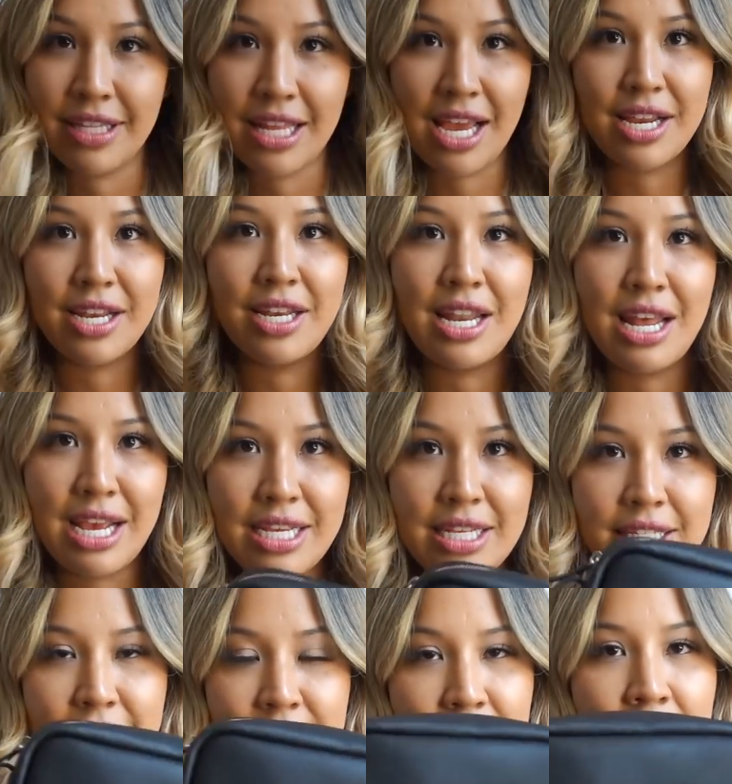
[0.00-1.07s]
like
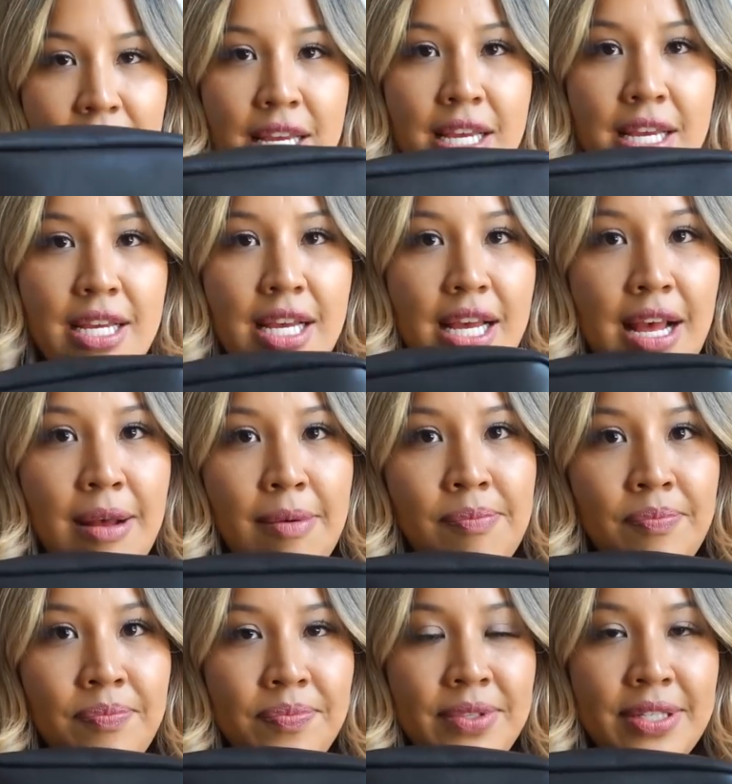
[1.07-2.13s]
nice
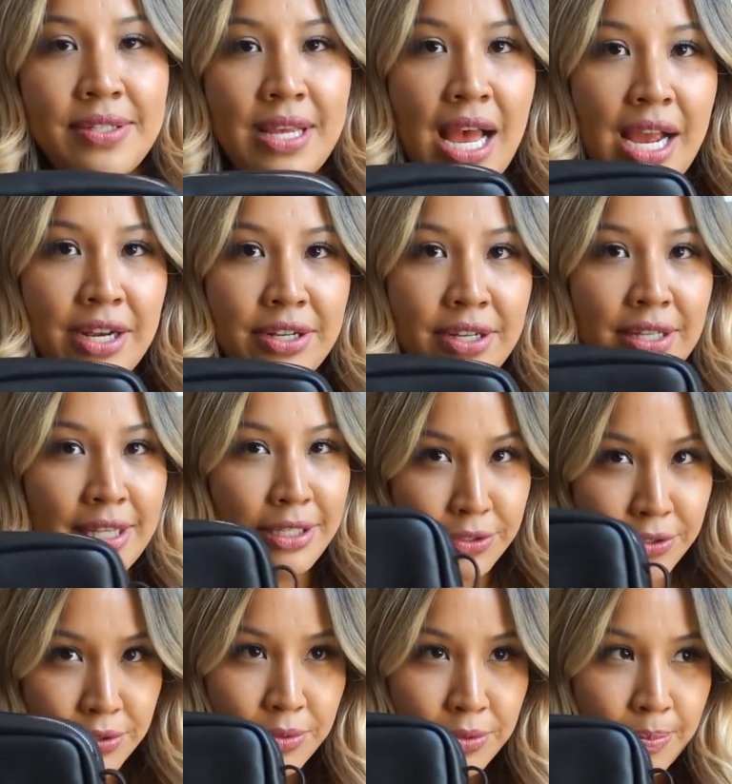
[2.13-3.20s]
um, designer
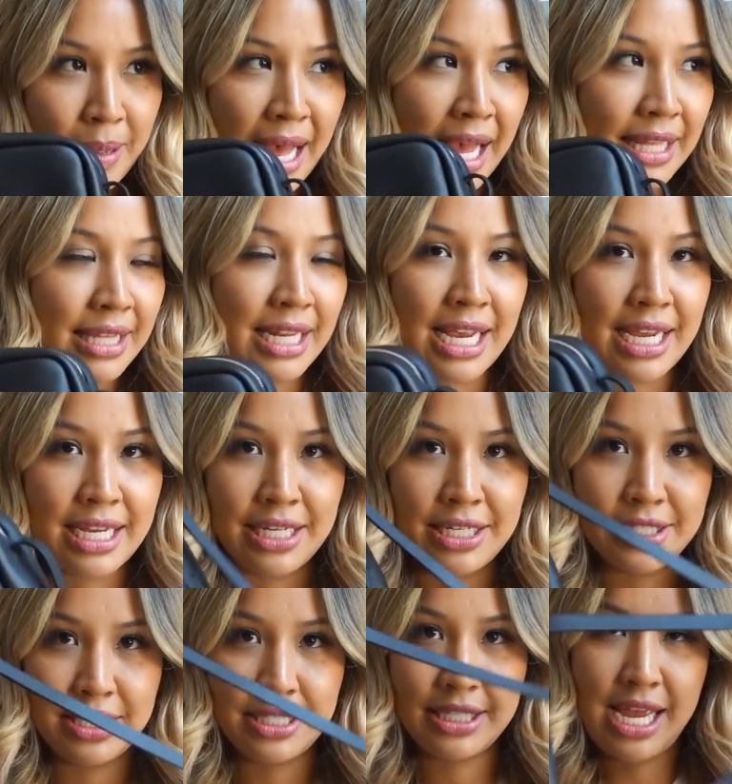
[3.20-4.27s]
little bag that I can
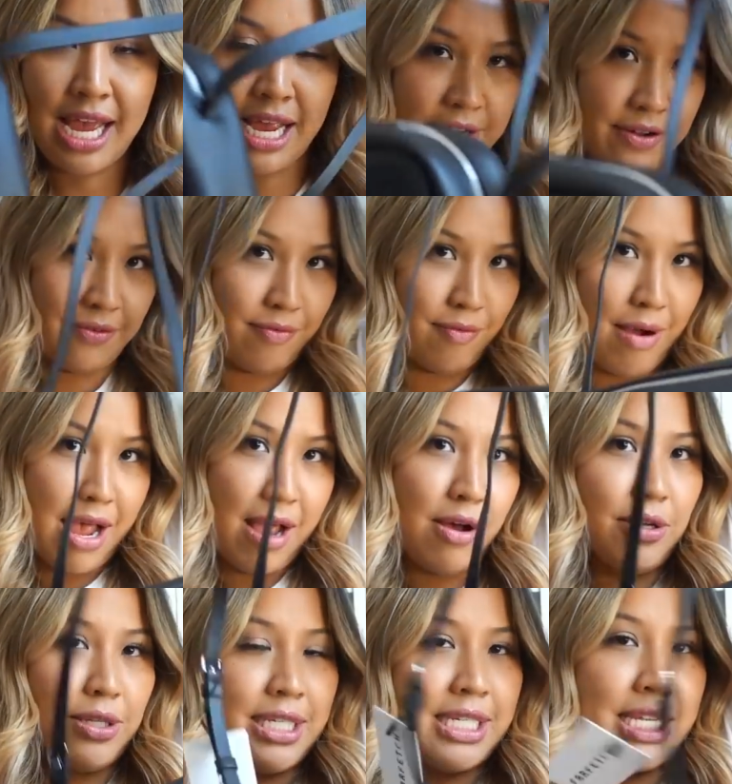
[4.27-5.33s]
just kind of wear
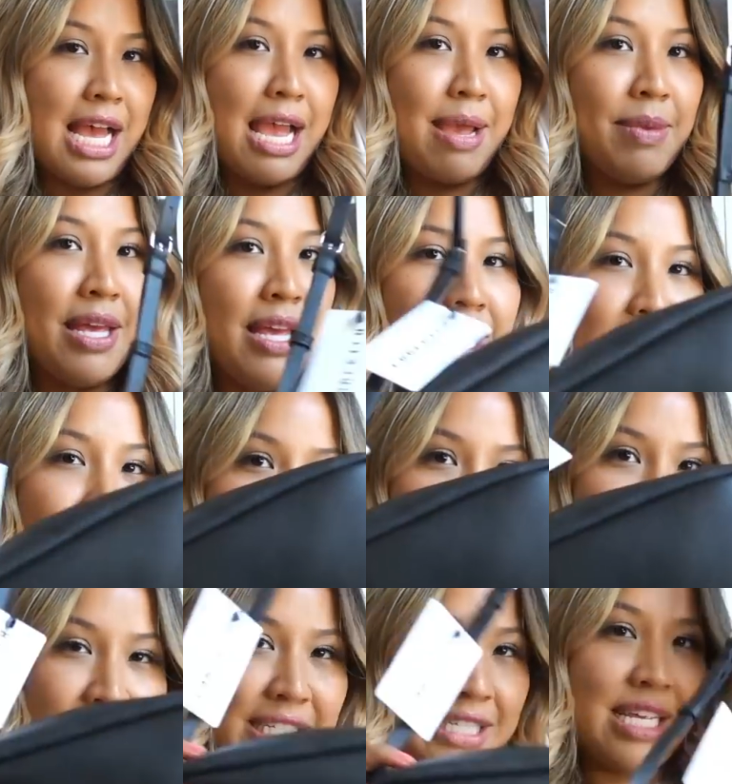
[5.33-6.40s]
all the time that
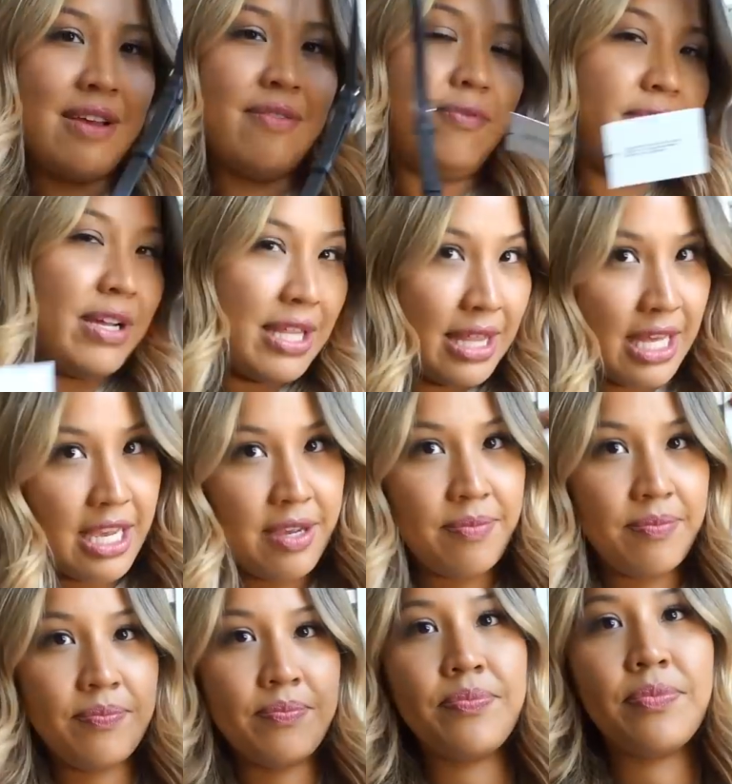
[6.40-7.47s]
fits everything
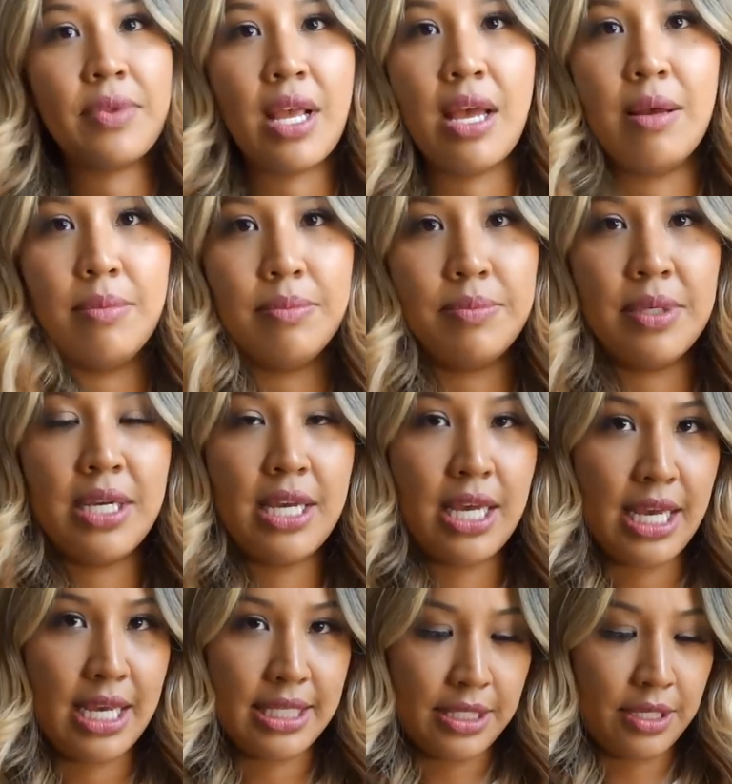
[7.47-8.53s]
um,
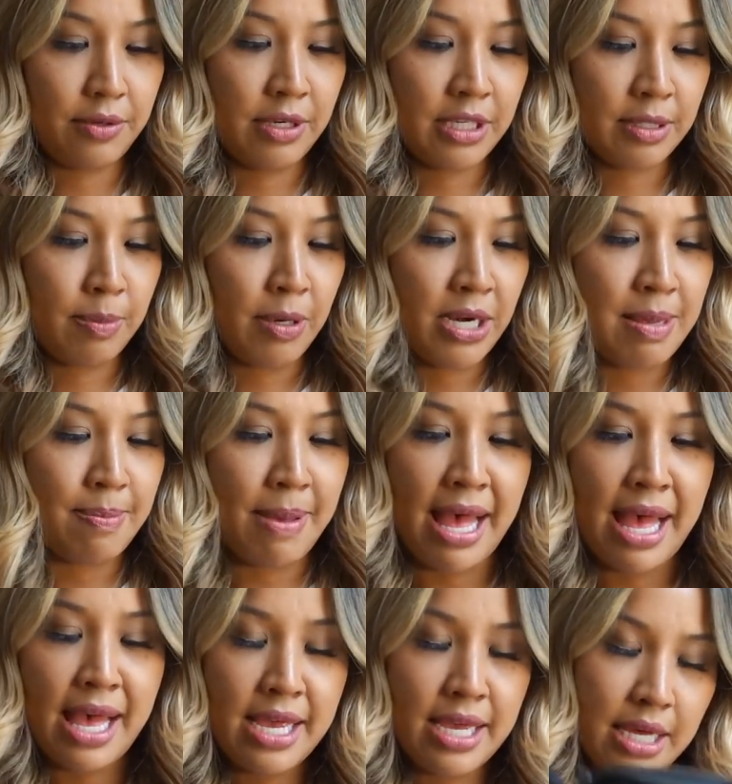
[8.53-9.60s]
it's a crossbody
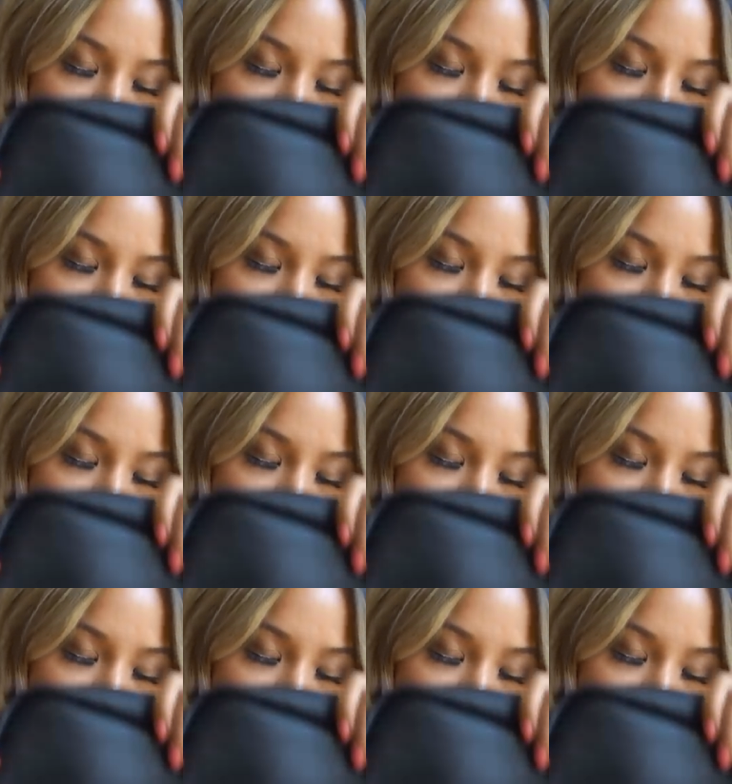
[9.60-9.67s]
bag.